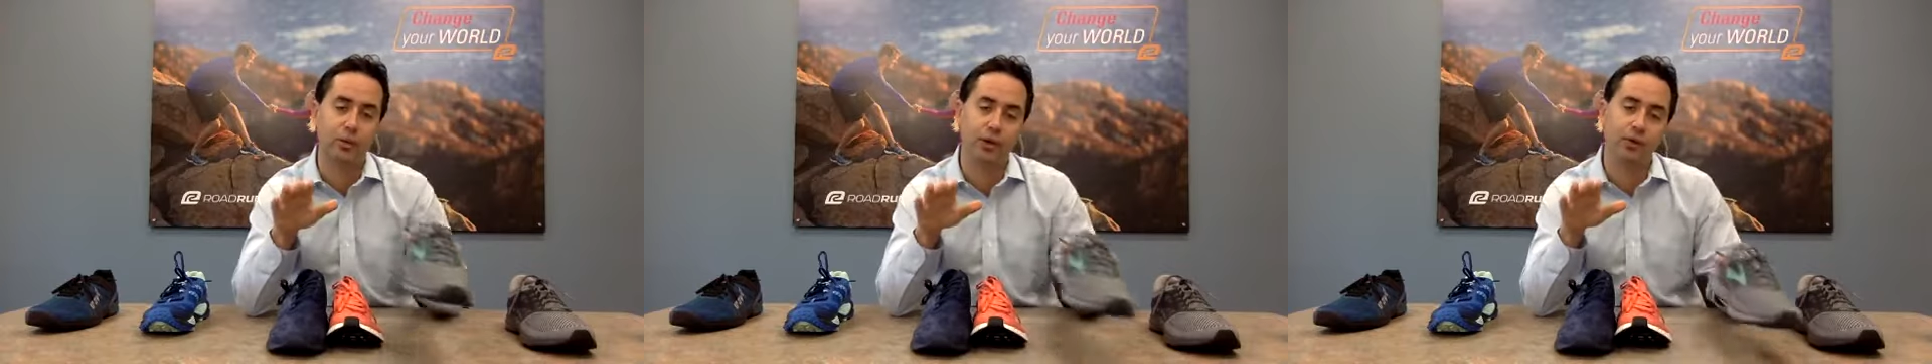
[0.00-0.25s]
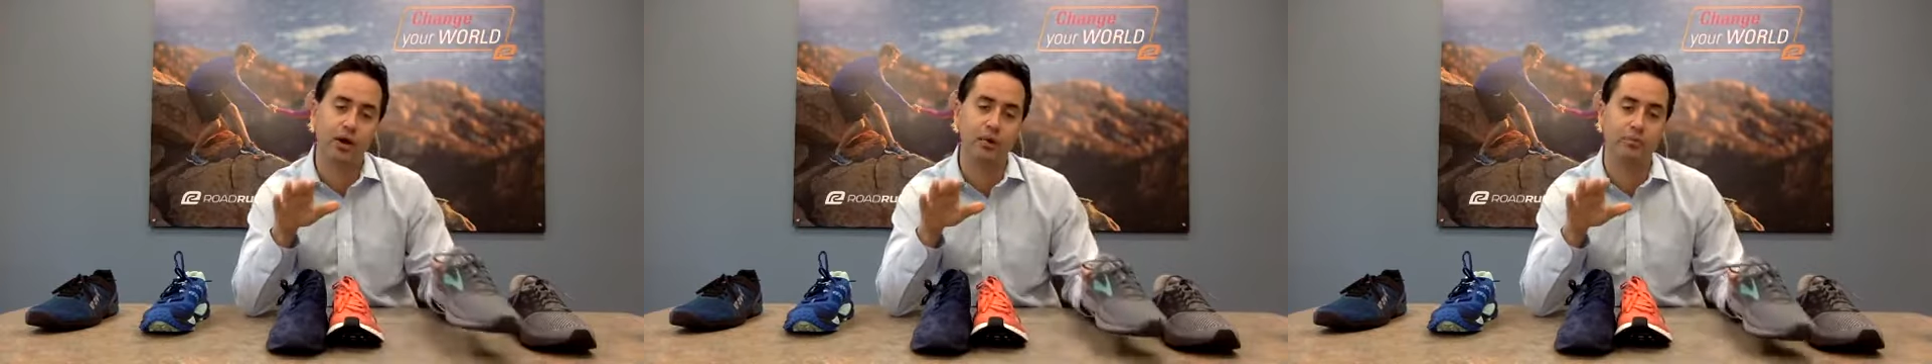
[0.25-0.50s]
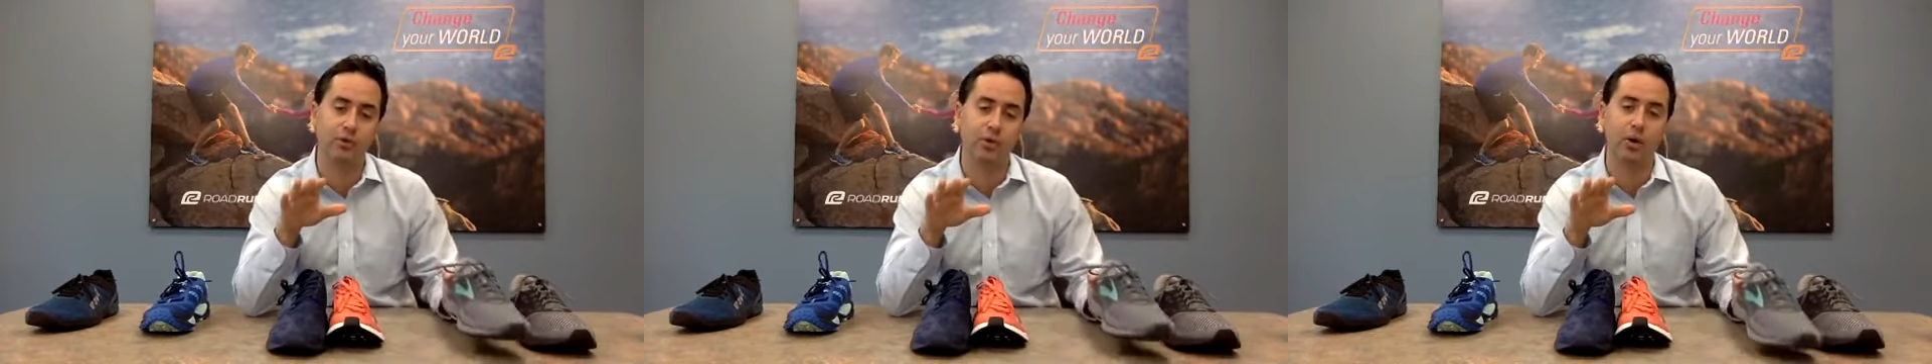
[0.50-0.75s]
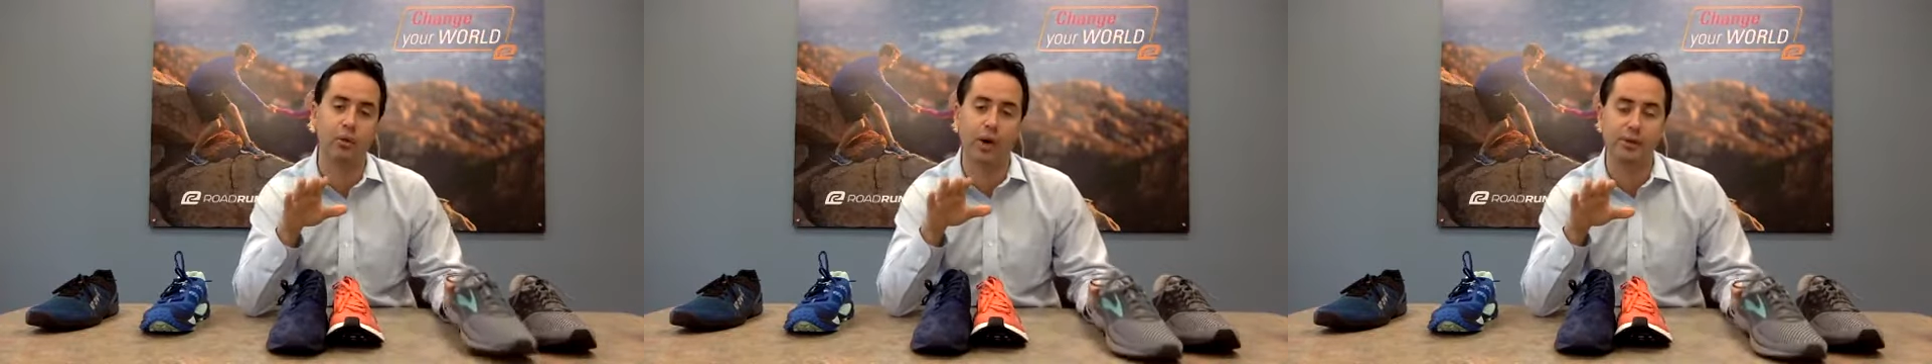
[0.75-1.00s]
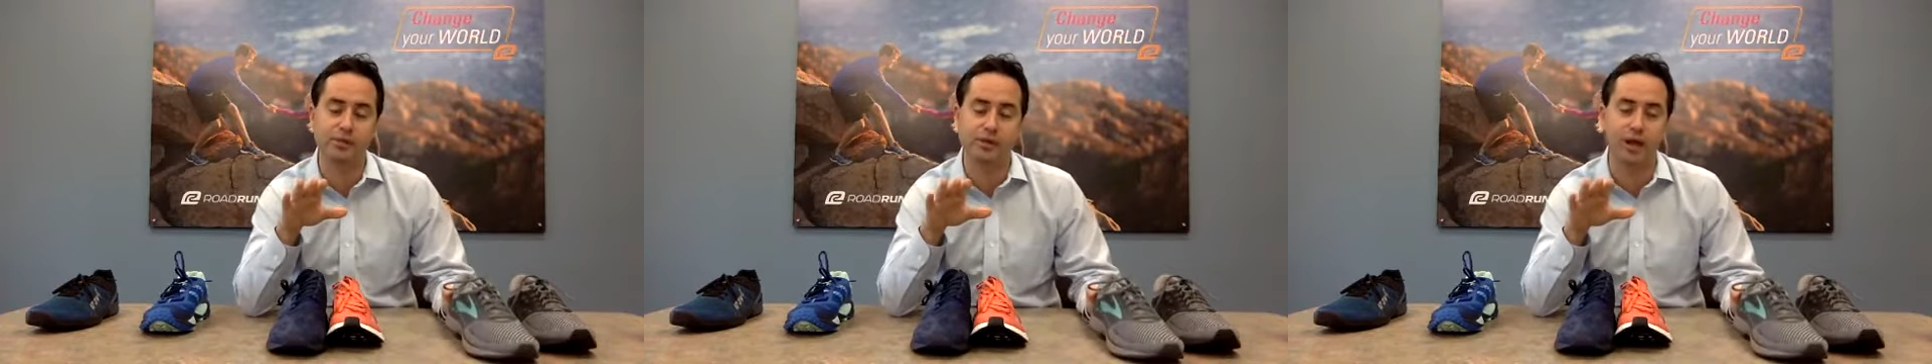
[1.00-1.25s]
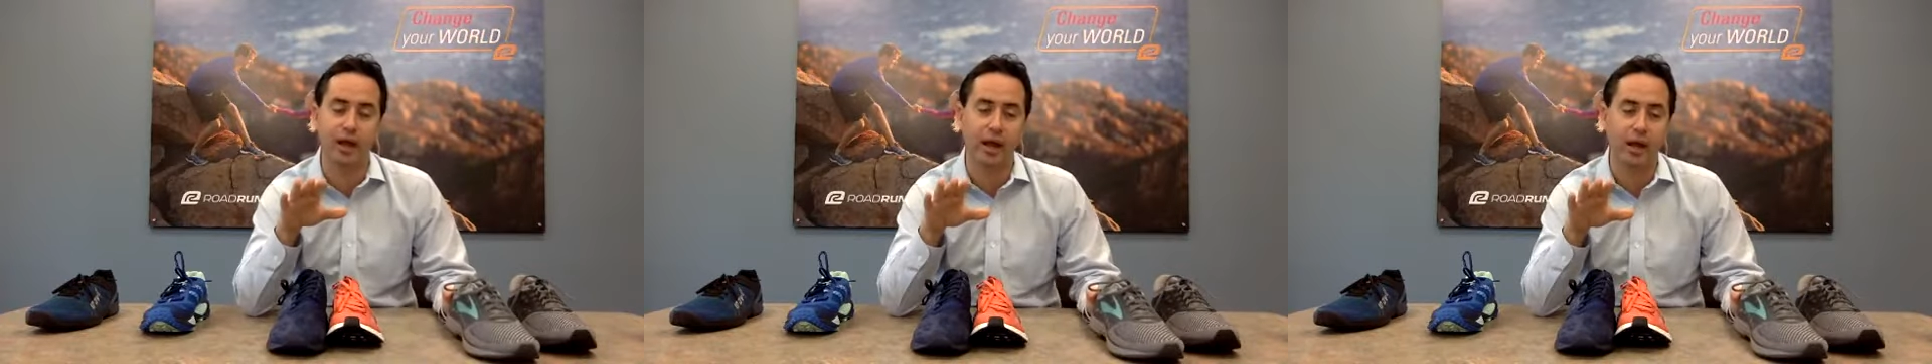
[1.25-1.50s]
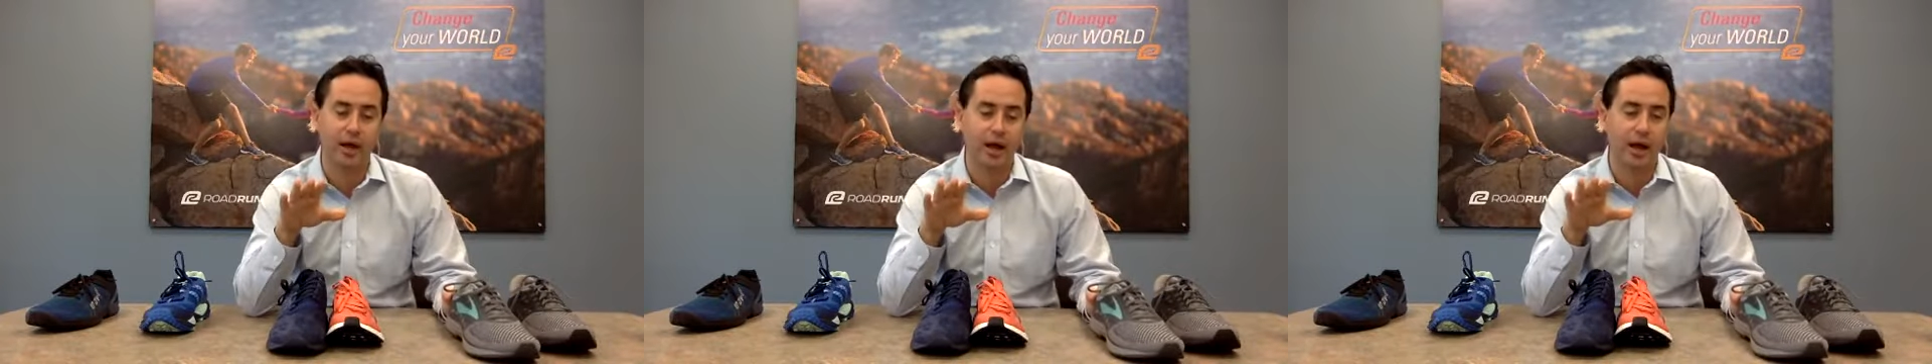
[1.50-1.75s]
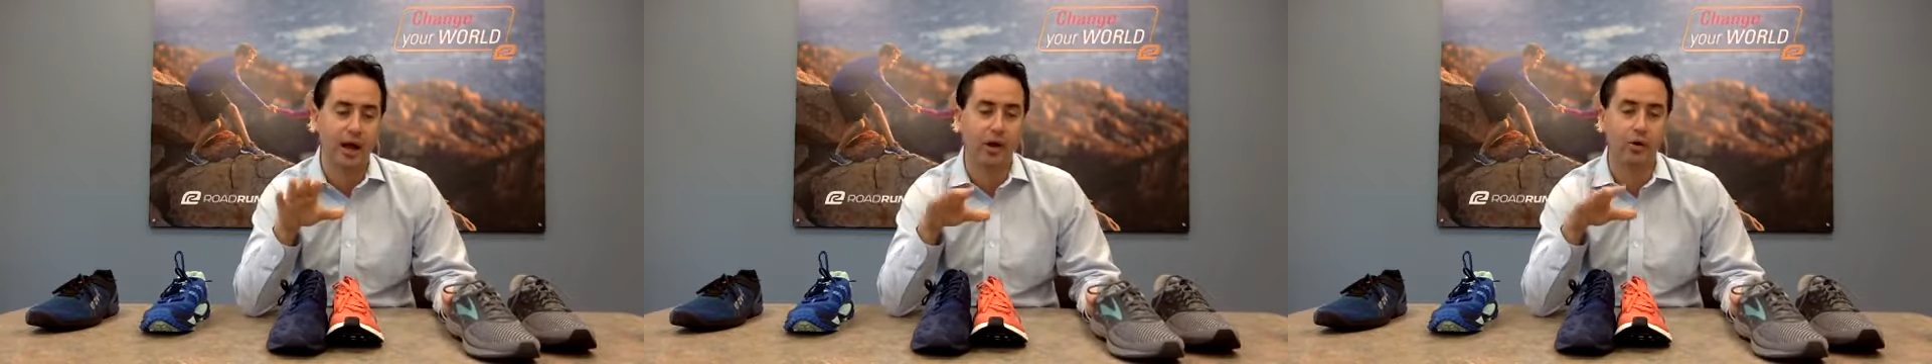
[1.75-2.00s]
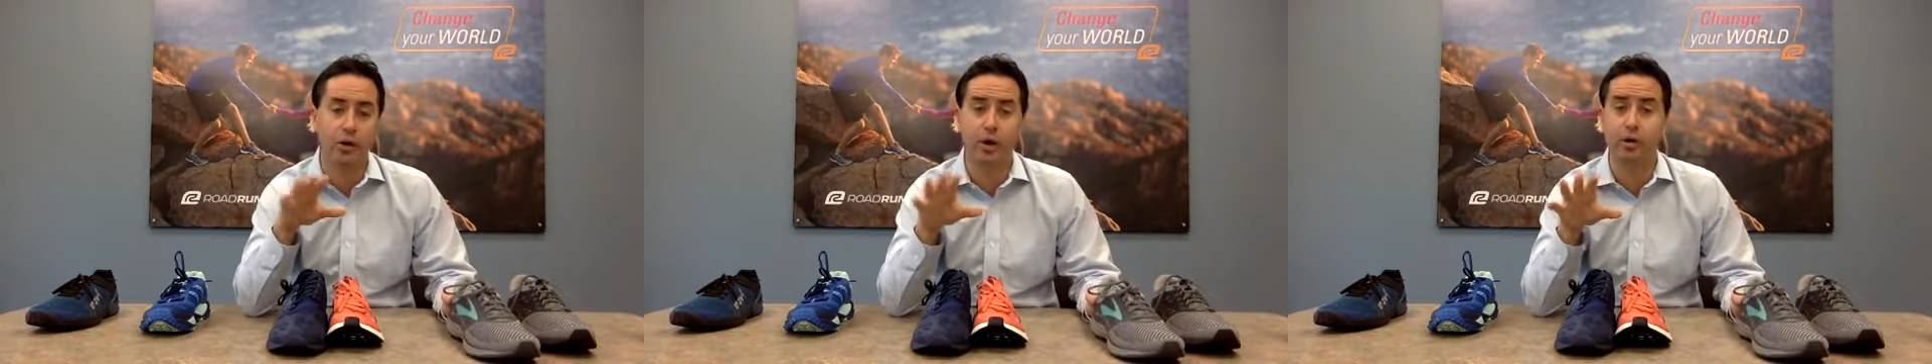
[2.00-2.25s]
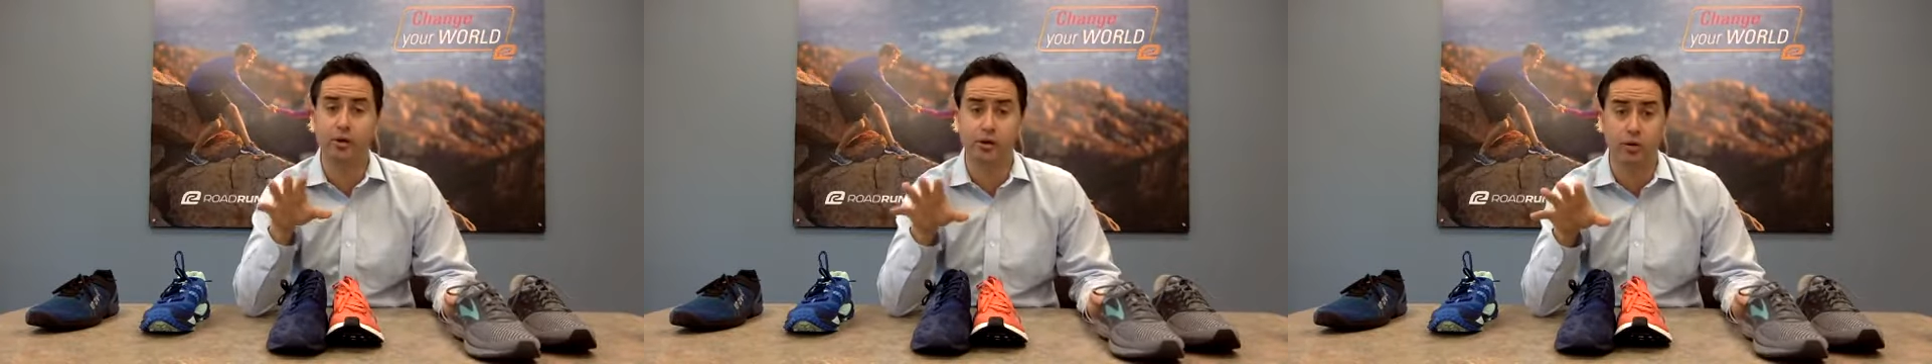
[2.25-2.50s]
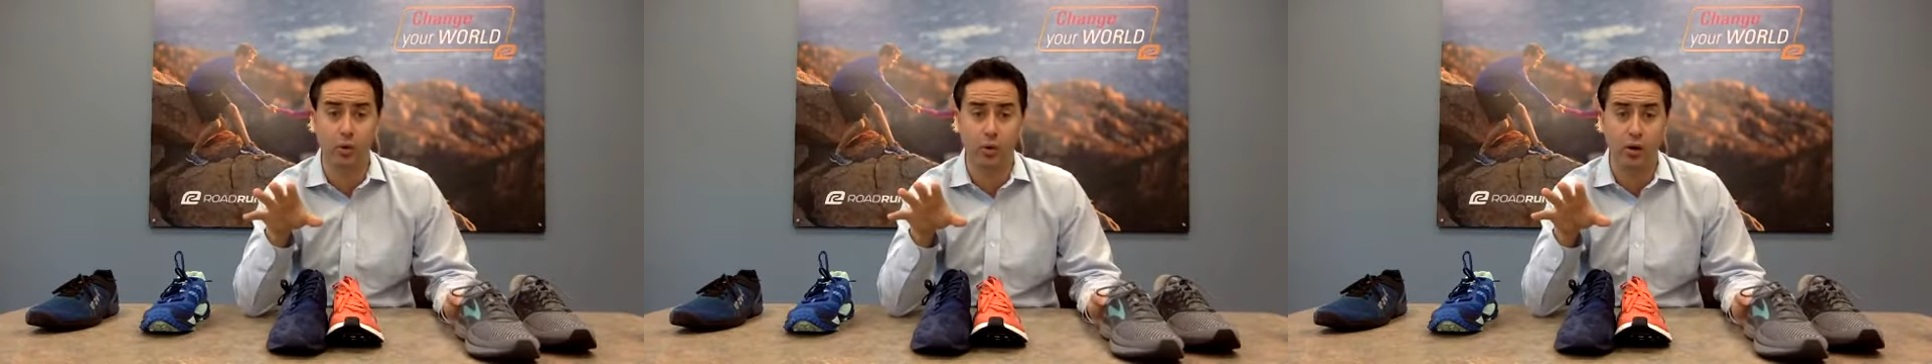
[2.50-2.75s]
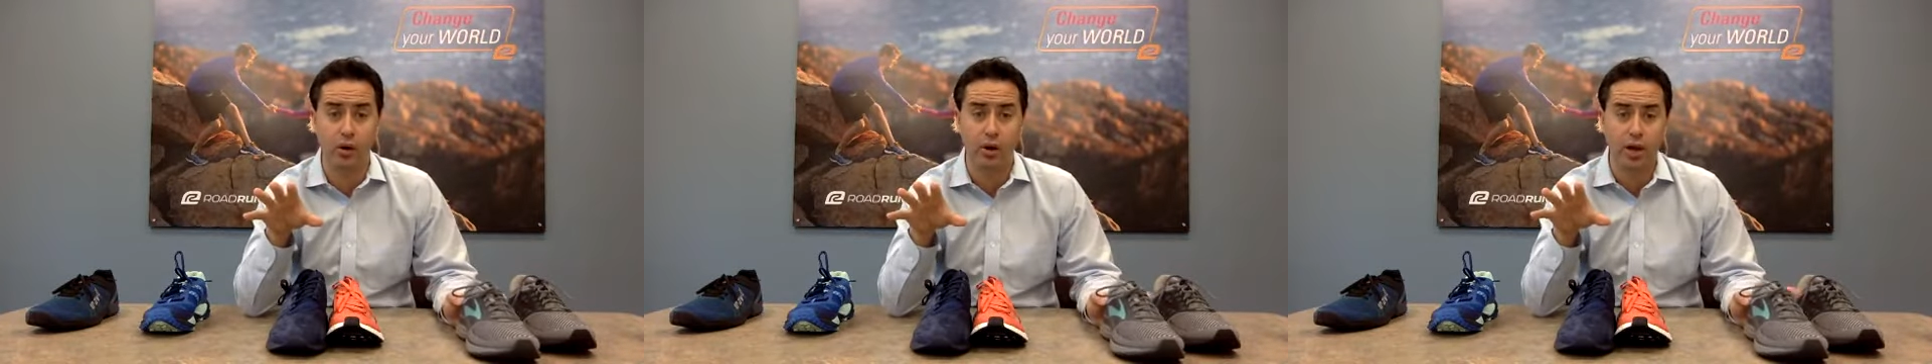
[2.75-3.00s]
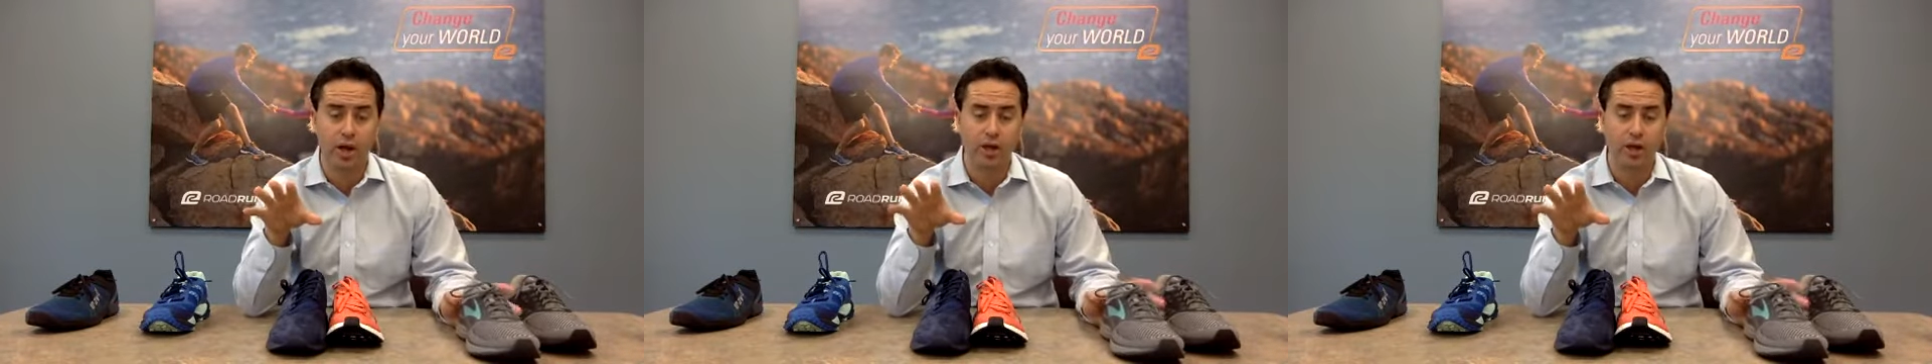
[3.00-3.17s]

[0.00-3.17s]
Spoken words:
you come to our website or in our store,